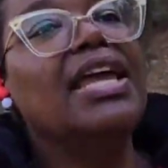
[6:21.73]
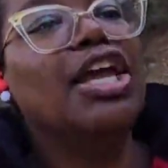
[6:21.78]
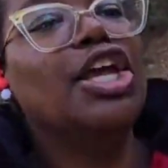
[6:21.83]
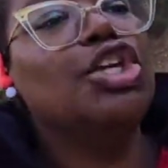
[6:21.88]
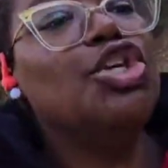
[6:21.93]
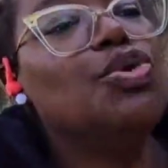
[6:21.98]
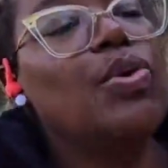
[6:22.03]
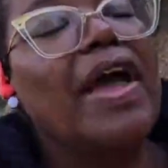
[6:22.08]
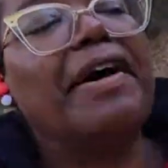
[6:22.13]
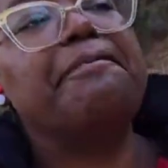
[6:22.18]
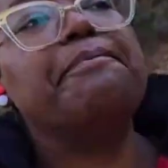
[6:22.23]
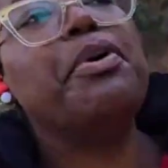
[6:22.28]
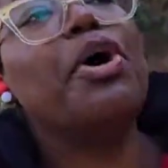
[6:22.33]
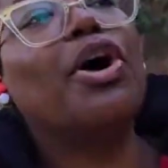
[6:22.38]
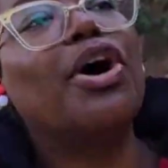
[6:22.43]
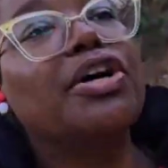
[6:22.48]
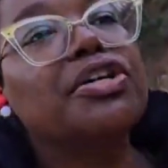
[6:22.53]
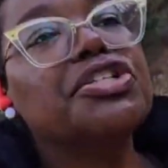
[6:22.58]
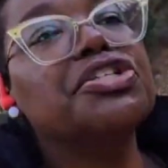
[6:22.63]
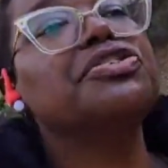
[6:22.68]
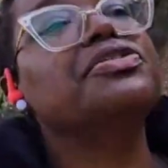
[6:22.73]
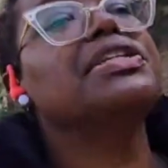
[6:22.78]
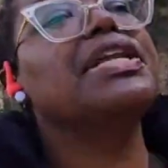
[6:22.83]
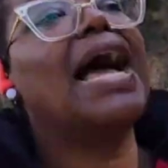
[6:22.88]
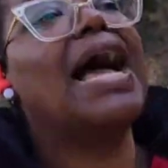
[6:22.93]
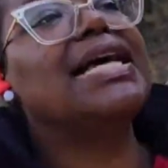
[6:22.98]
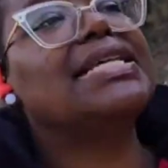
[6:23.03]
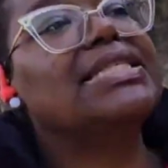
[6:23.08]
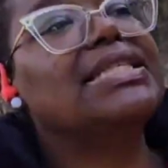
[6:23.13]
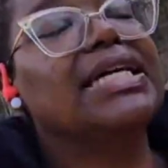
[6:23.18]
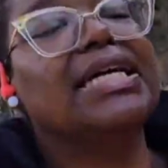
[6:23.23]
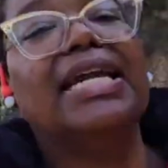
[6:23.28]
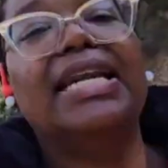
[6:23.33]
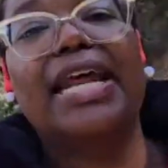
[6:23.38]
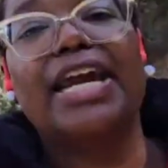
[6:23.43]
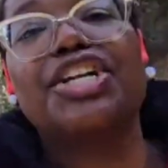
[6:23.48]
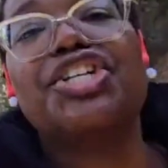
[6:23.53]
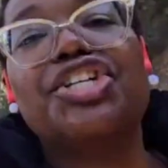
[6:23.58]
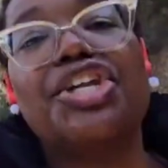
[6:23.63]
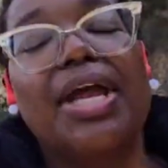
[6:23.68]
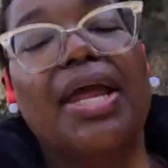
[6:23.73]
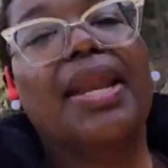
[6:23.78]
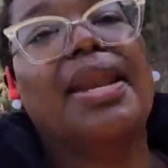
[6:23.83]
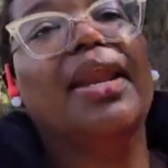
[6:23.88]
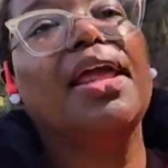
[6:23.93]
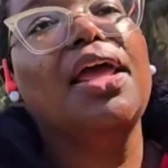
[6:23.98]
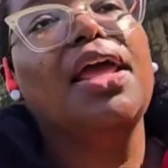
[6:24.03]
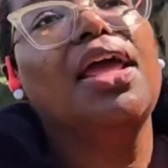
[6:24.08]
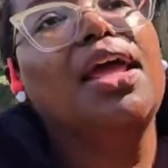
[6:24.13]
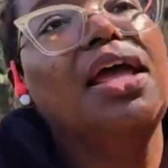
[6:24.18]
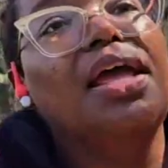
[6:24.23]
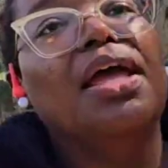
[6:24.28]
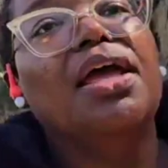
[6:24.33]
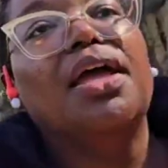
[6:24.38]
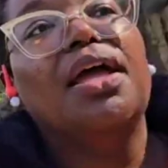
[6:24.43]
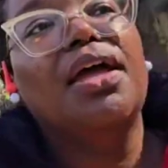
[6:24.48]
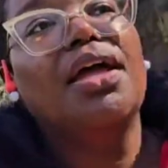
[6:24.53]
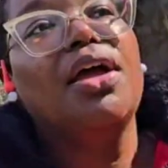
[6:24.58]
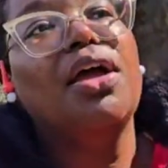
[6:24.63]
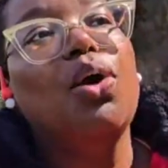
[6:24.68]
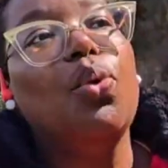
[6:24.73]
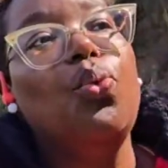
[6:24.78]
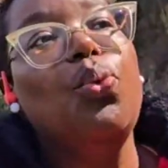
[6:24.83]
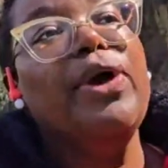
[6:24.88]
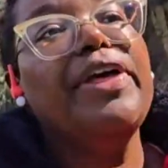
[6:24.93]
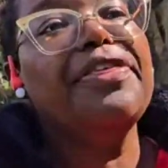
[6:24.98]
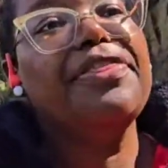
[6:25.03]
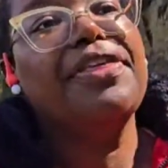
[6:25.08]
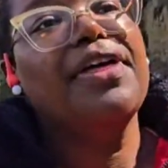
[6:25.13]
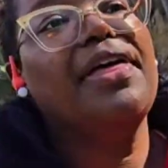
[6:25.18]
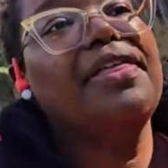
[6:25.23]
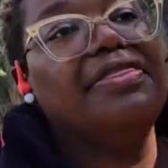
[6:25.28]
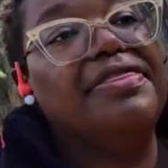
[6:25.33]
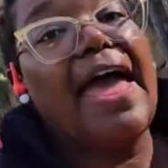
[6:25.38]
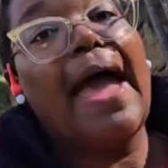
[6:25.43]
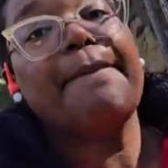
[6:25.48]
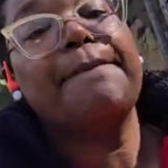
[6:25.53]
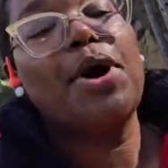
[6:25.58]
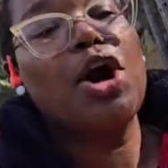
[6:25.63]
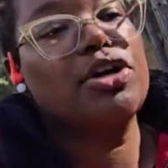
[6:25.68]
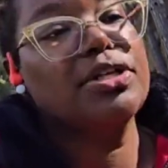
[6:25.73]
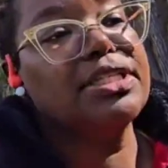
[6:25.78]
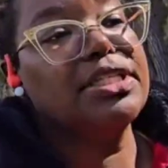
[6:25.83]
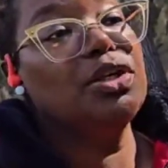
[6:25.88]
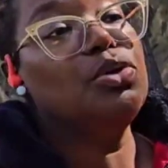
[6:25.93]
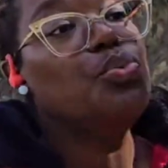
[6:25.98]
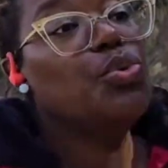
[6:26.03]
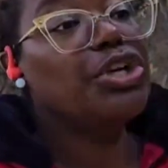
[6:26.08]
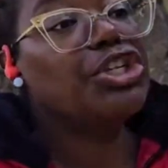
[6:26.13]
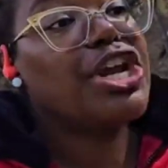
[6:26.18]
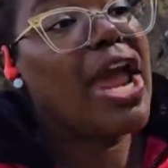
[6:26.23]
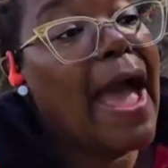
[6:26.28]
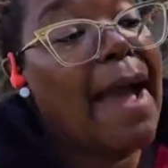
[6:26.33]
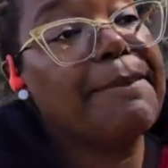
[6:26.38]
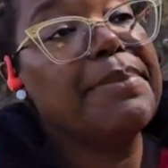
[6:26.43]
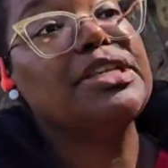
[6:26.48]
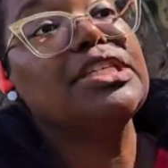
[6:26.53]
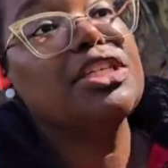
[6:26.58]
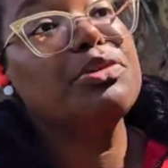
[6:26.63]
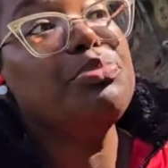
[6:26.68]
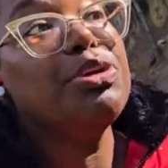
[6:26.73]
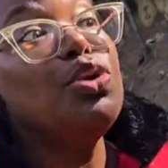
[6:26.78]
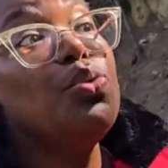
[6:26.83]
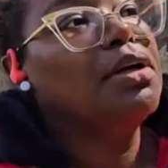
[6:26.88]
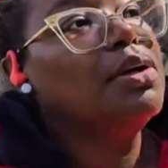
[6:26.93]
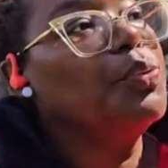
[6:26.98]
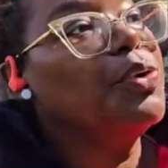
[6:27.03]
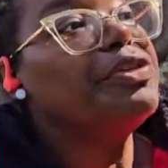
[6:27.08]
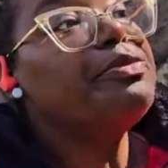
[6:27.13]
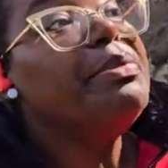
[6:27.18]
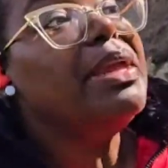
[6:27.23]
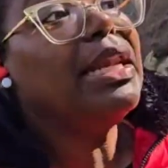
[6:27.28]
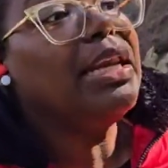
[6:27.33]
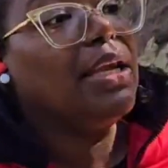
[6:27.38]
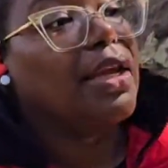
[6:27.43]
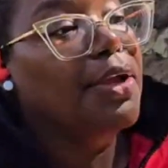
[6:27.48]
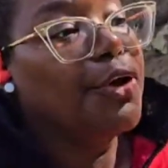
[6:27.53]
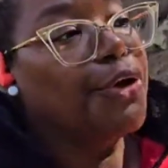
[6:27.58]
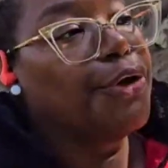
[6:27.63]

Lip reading: you have personalized the connection with that person, which happens to be with many.